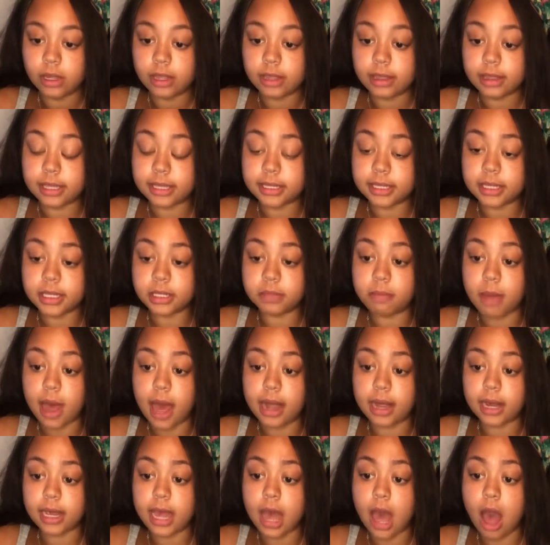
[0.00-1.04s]
This is
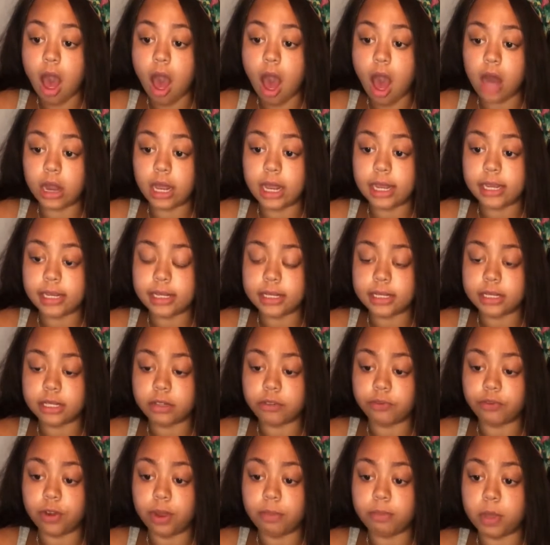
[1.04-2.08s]
Monica Hollis
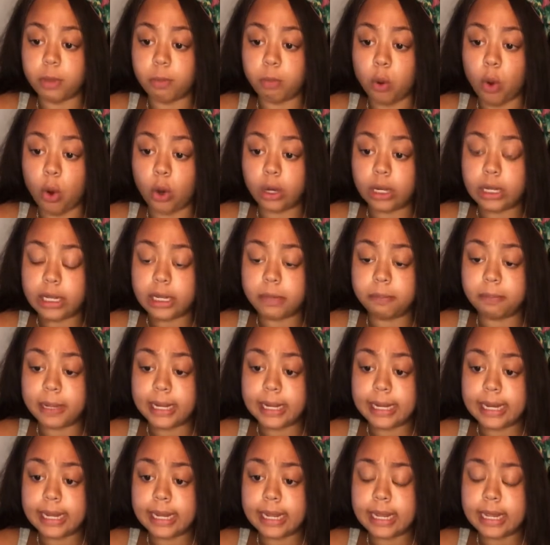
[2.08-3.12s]
from the Portland
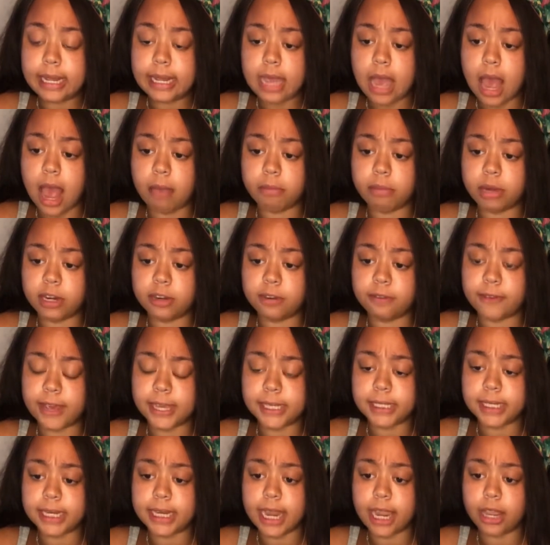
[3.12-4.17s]
PD. I'm an
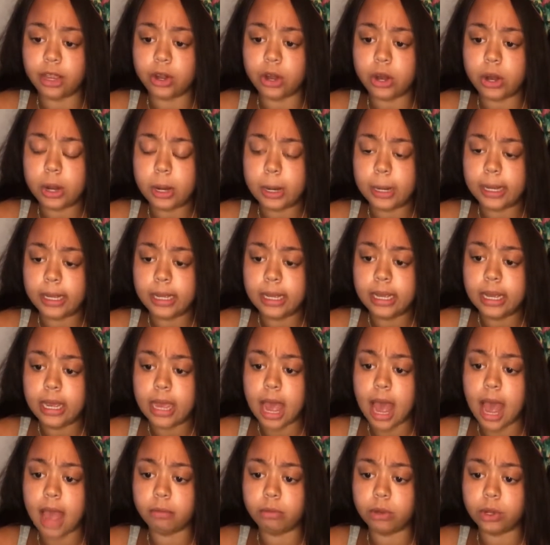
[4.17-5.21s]
investigator.
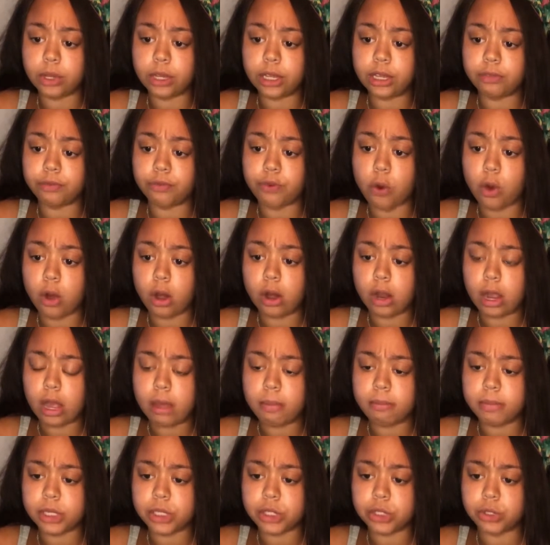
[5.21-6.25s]
I'm looking for a
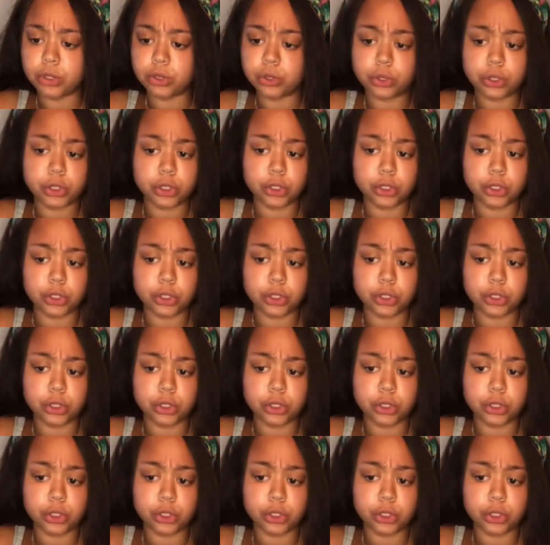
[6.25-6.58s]
Mr...